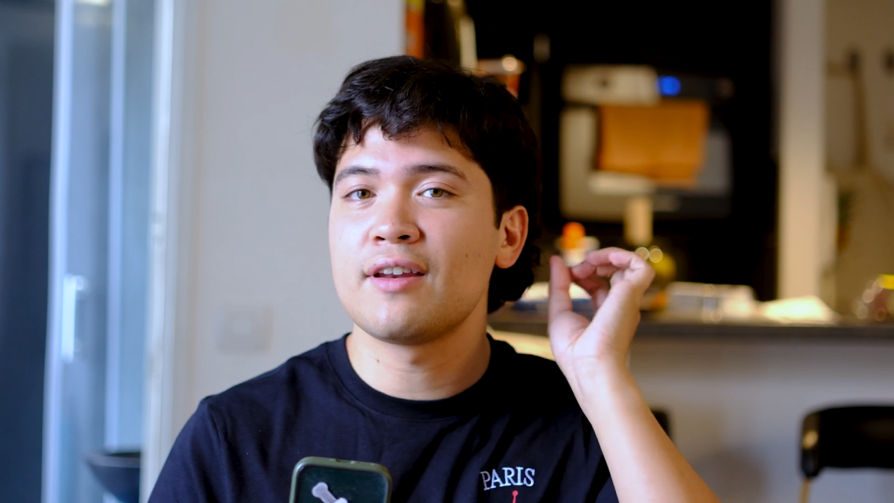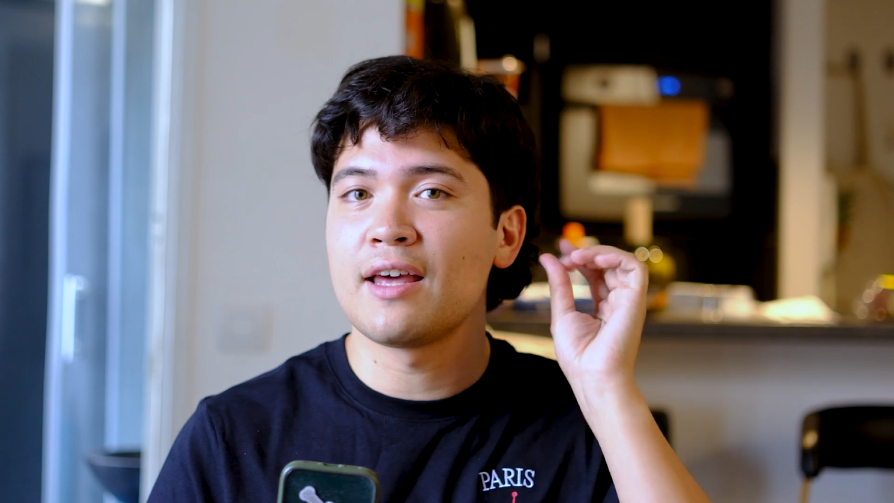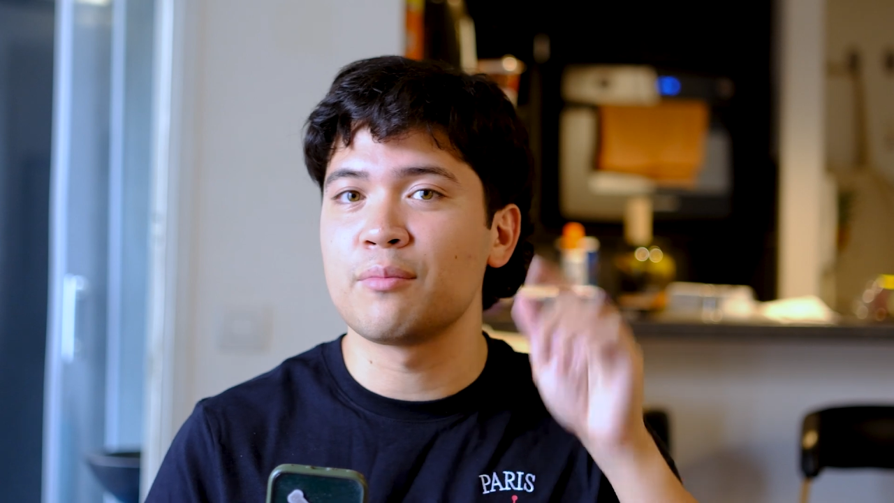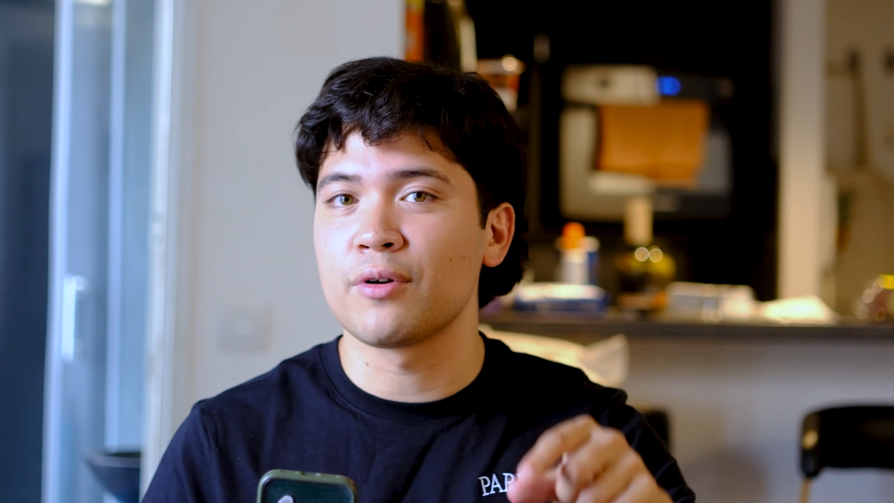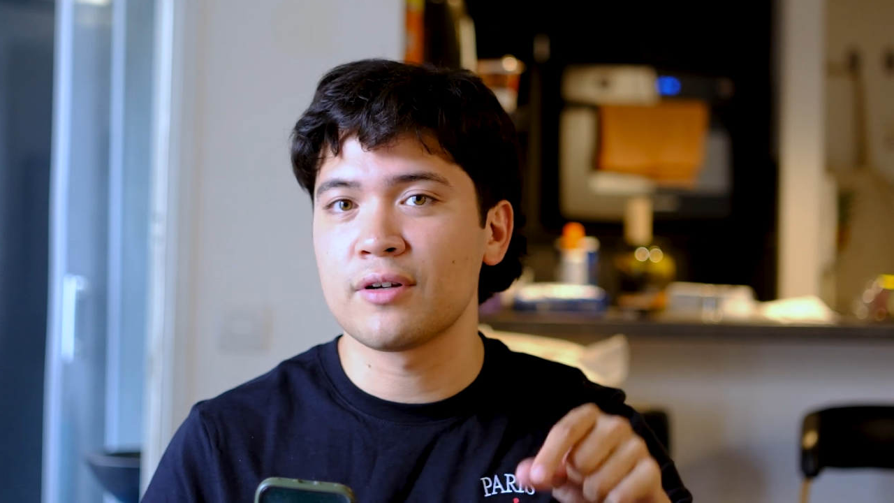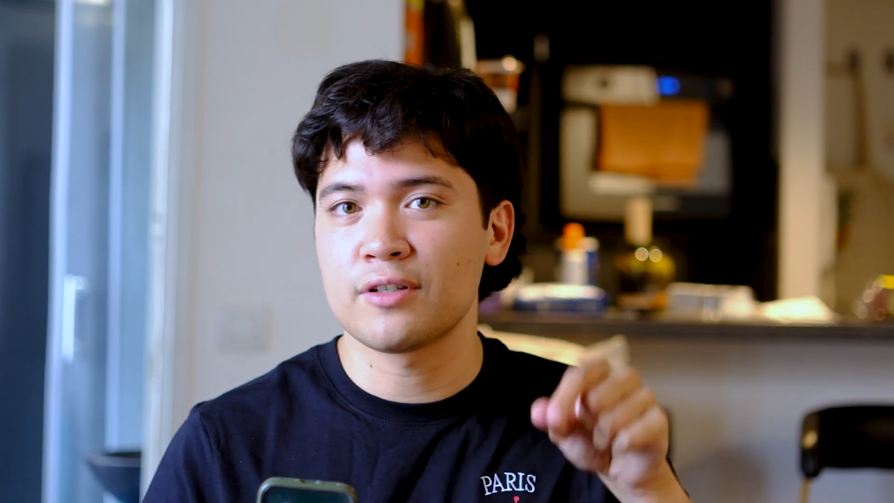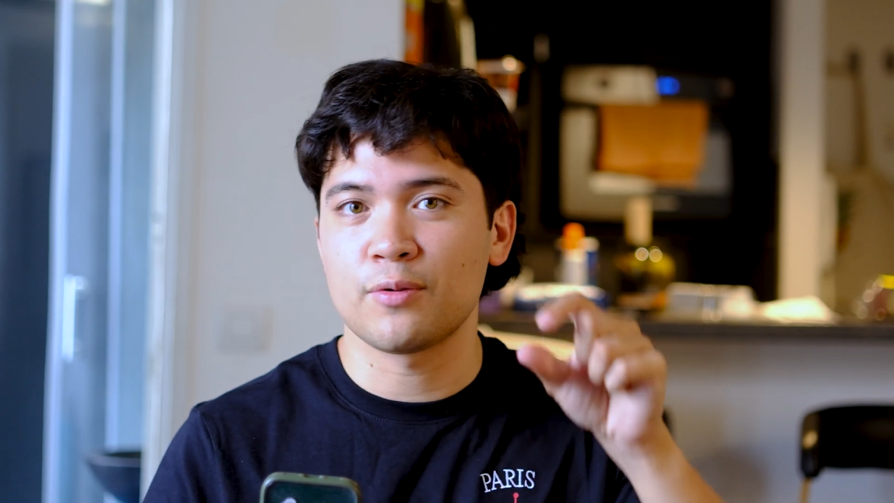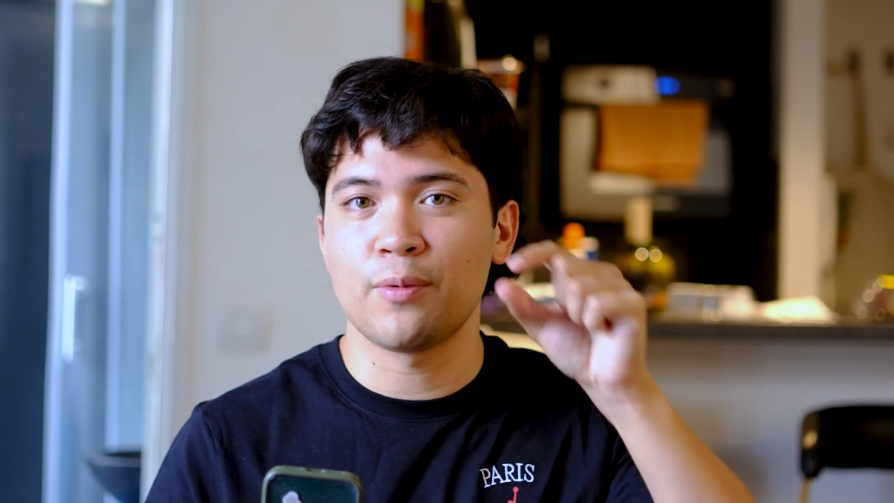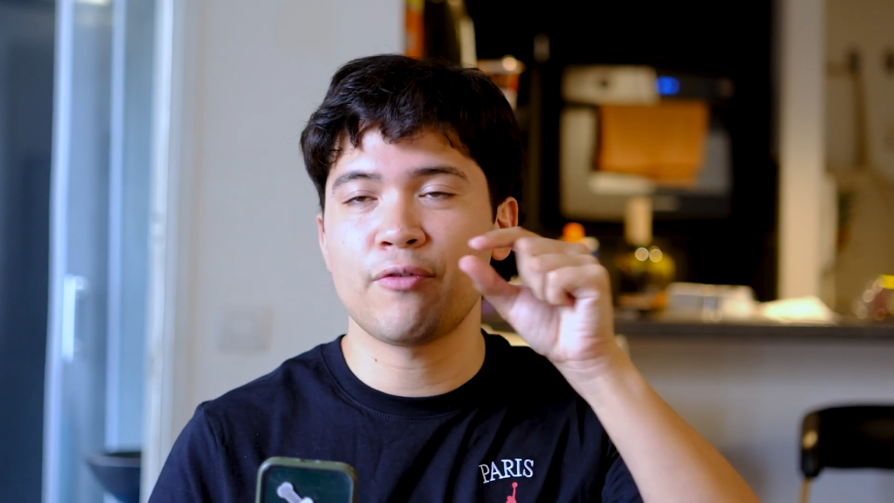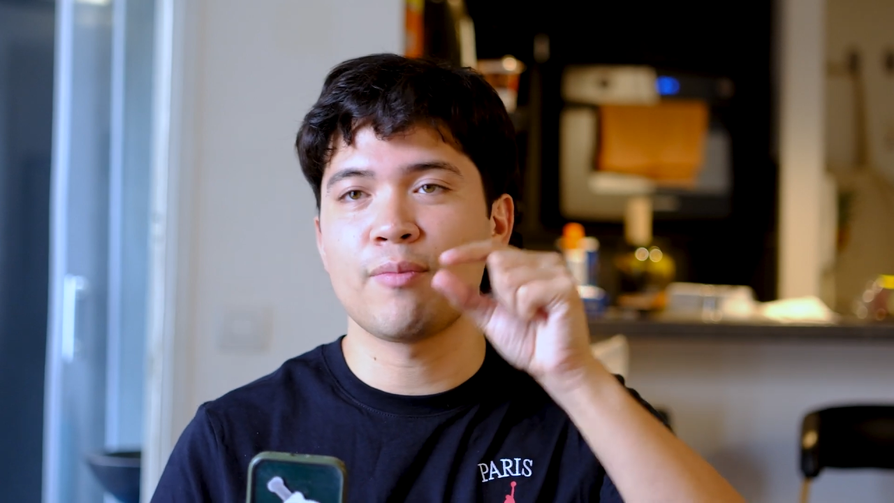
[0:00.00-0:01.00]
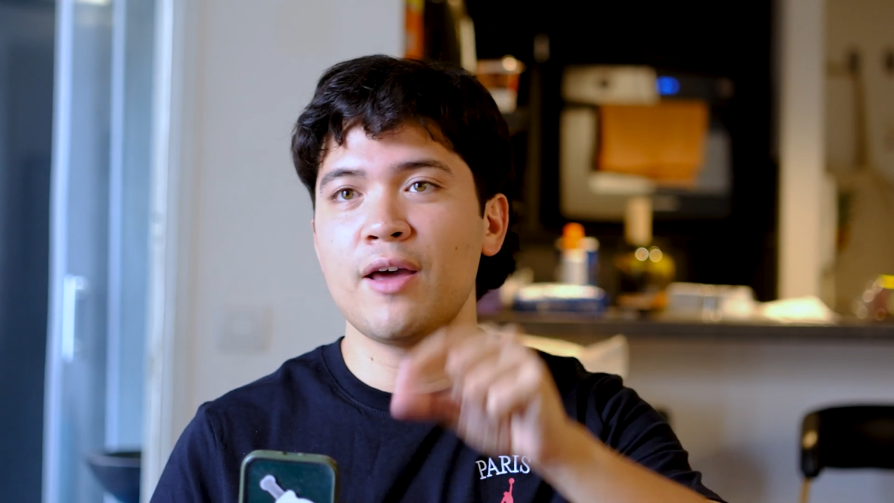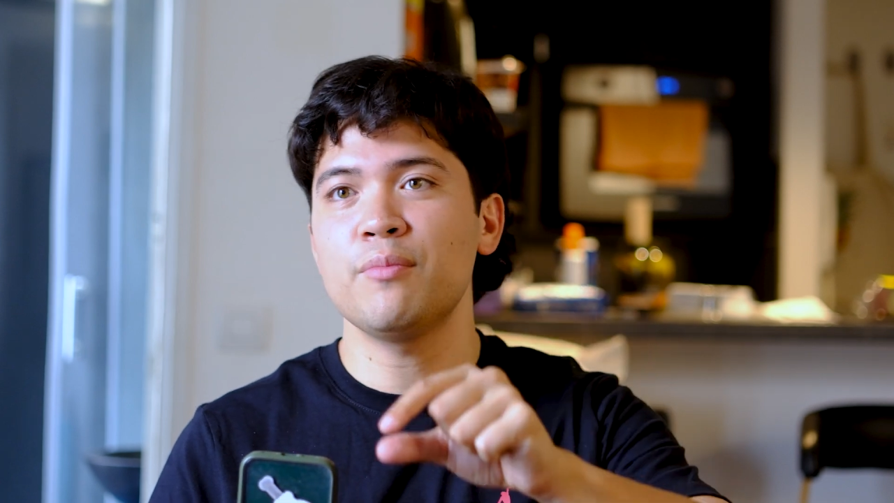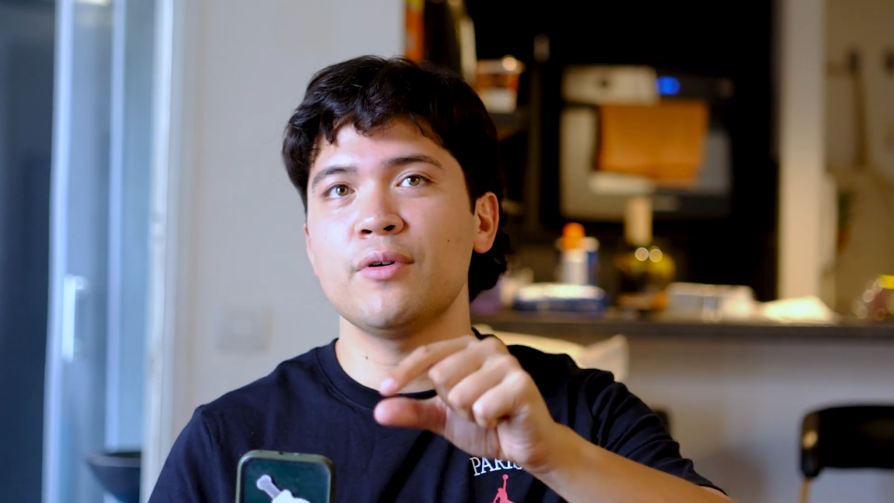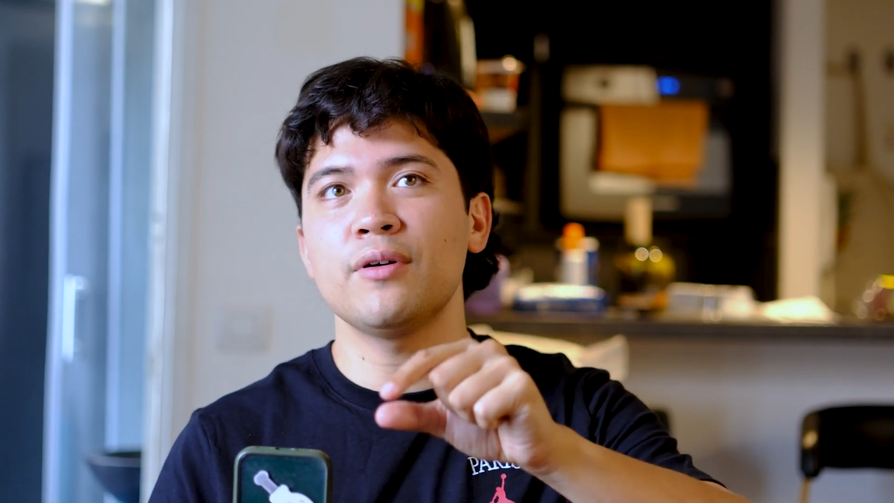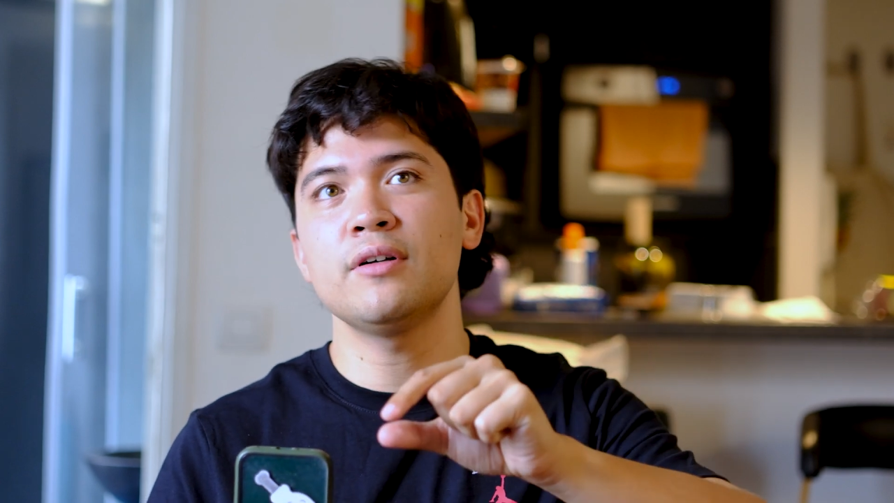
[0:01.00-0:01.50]
Edinburgh, so we went from
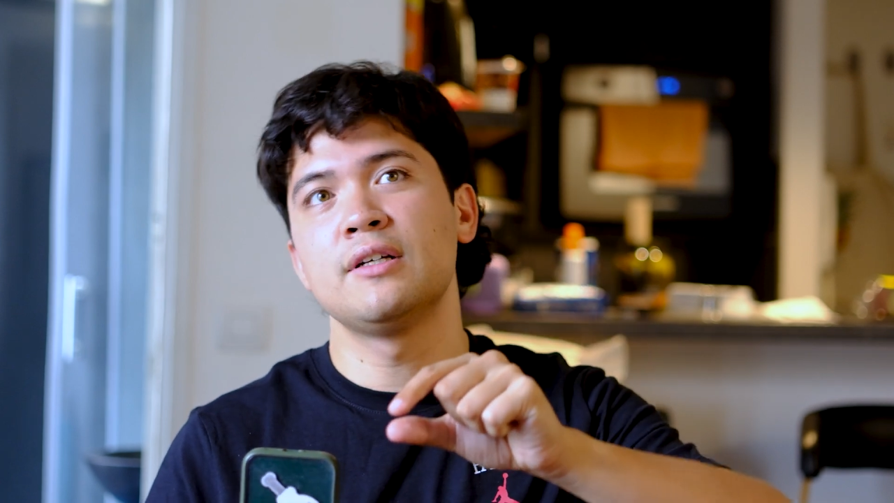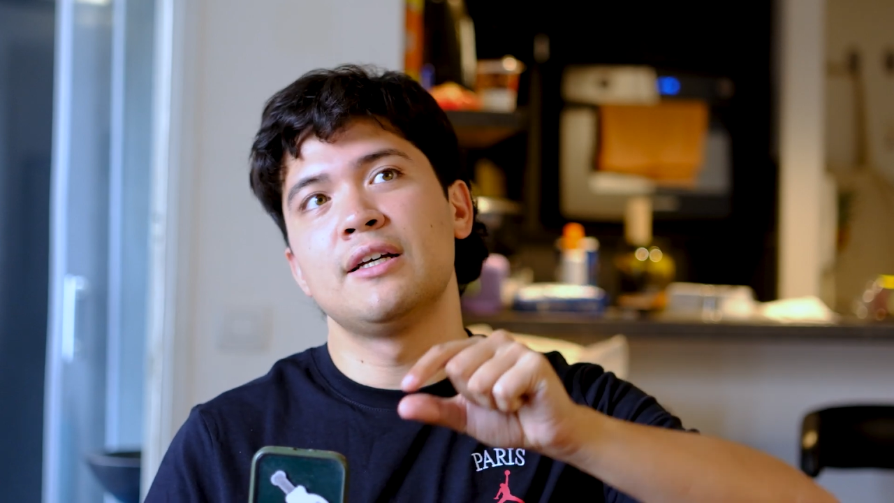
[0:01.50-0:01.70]
Edinburgh